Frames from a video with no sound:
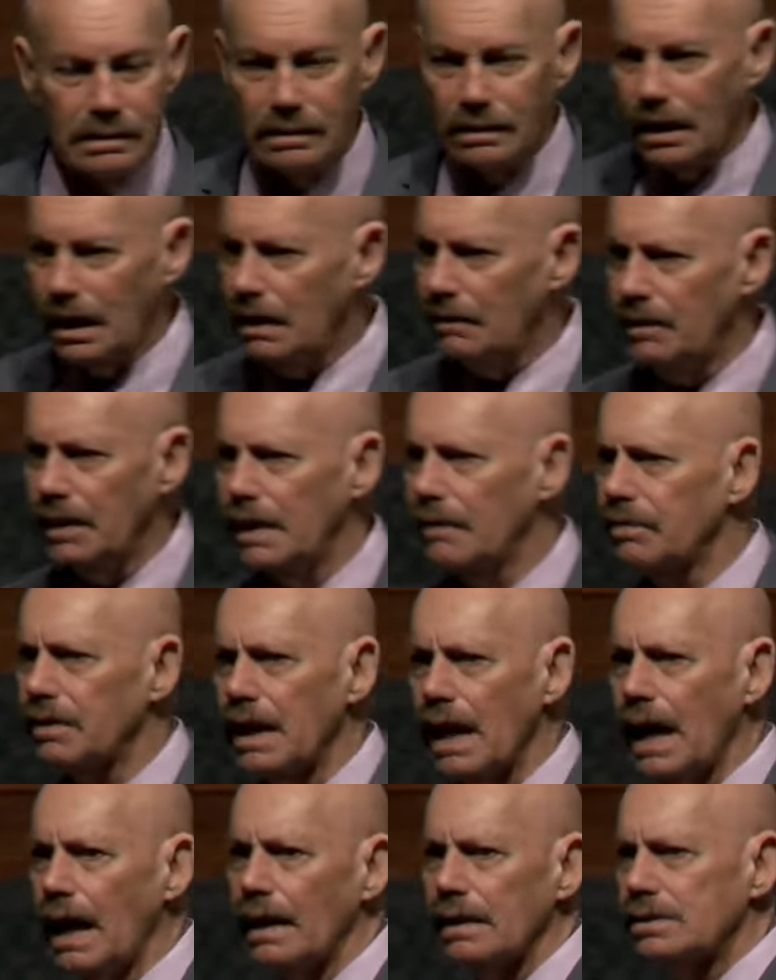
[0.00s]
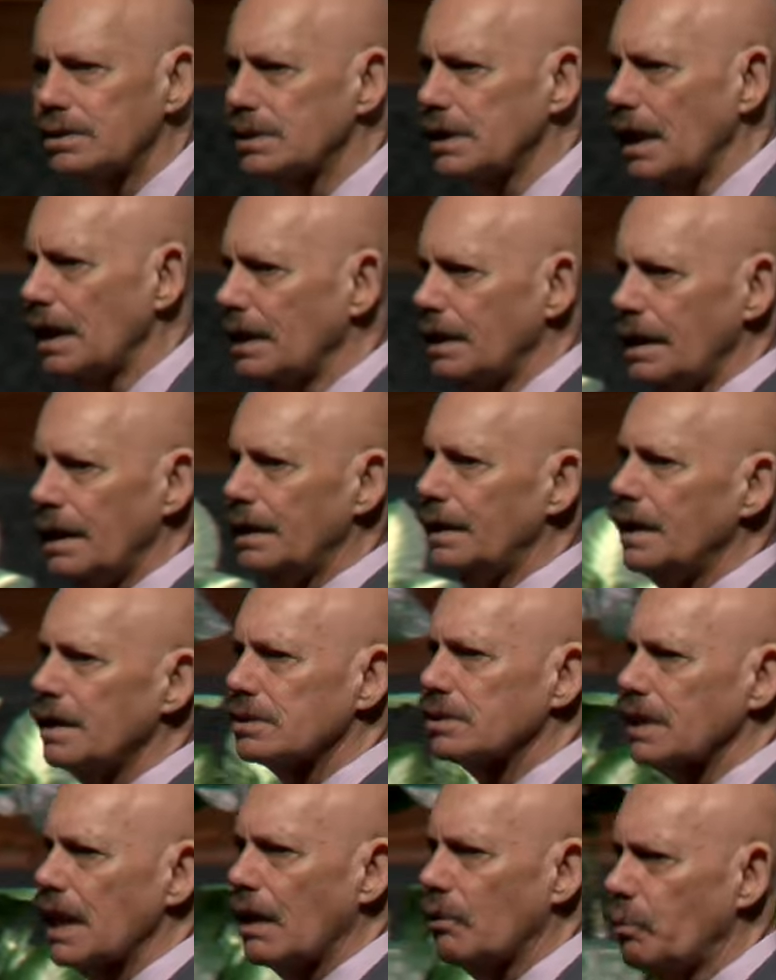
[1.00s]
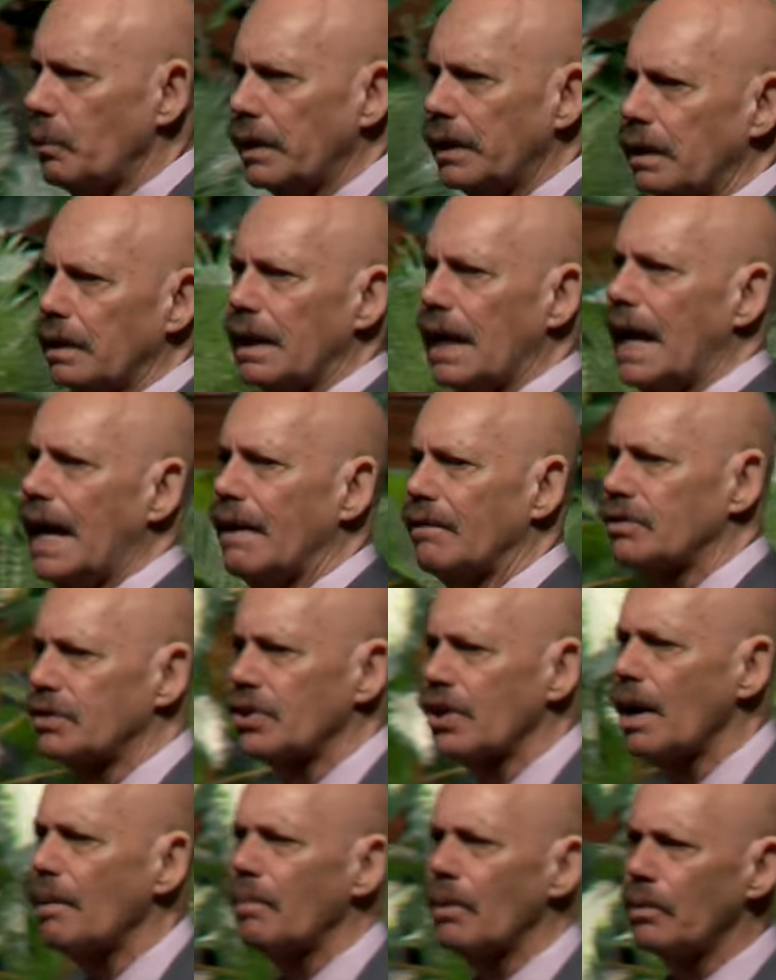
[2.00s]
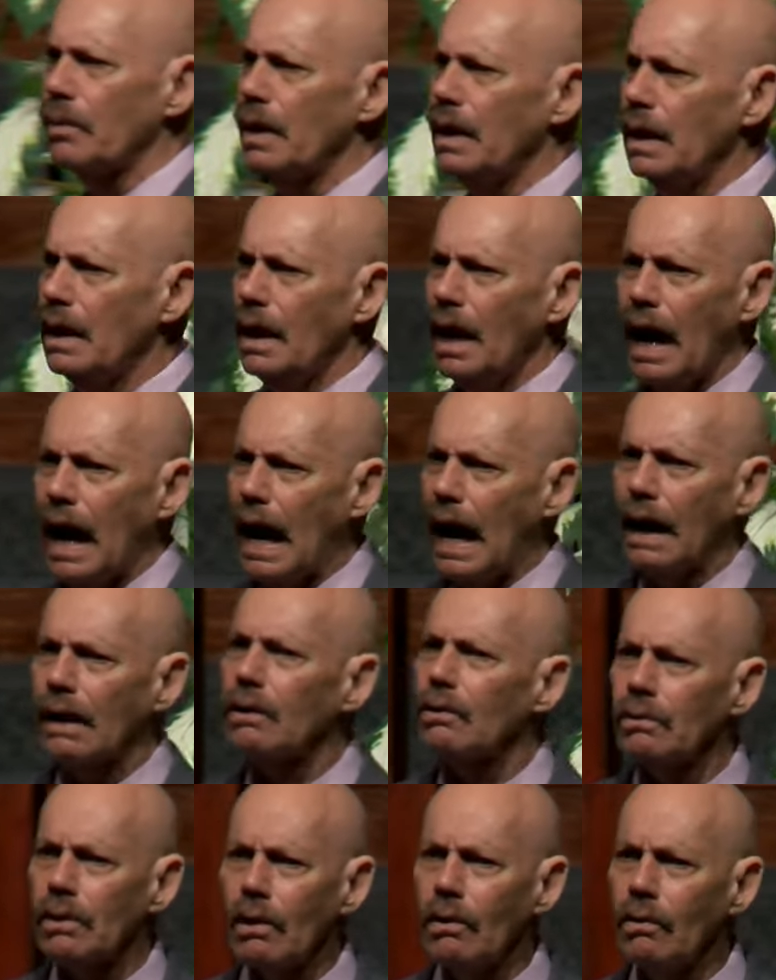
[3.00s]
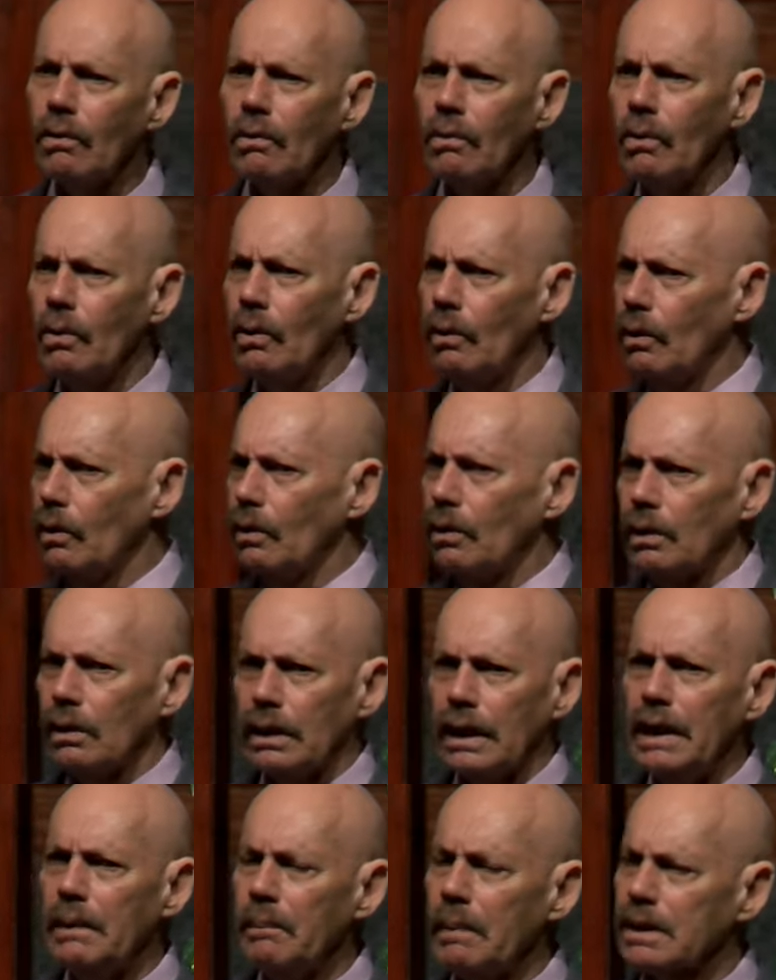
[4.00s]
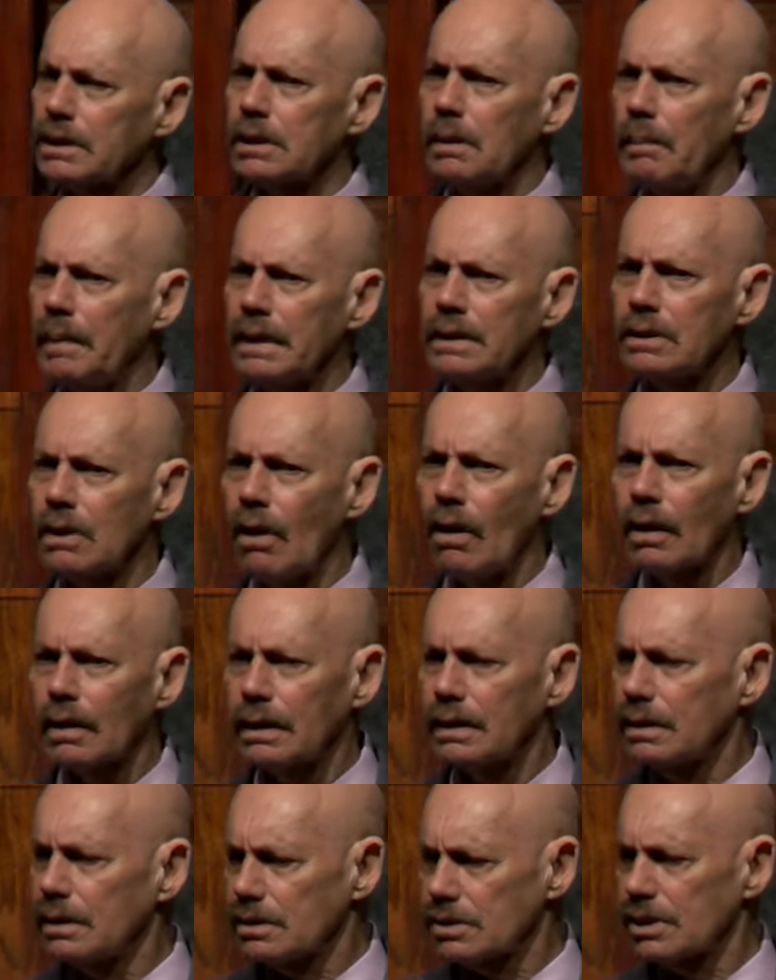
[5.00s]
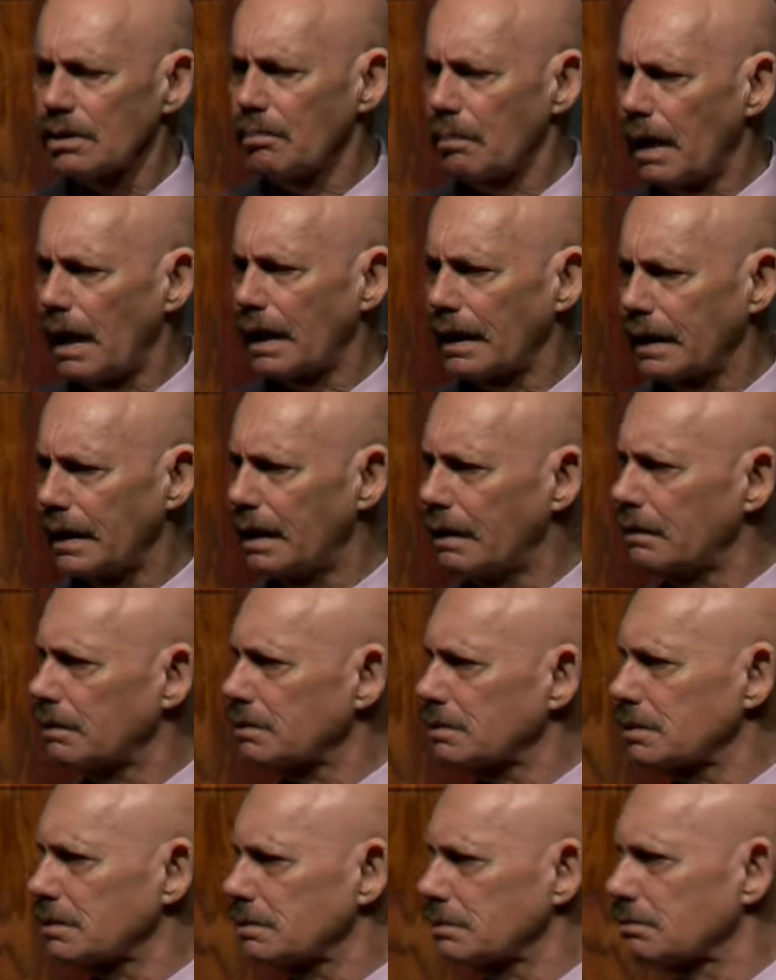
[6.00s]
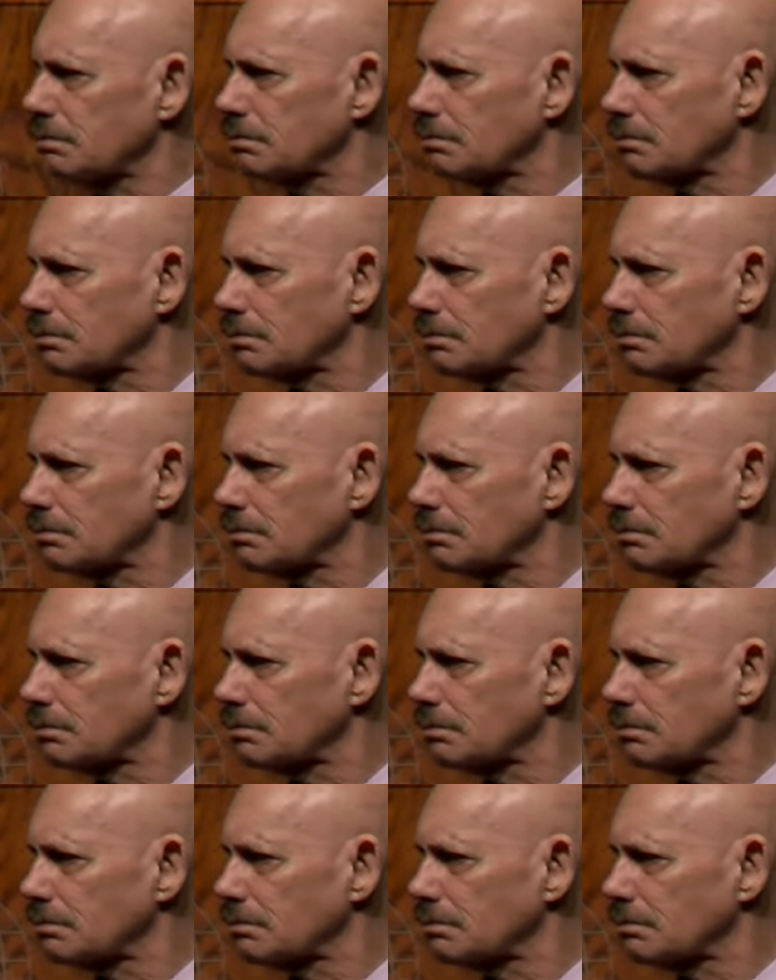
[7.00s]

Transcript: Even if God said in this life we're going to have trouble, I don't know, he must have been talking to somebody else.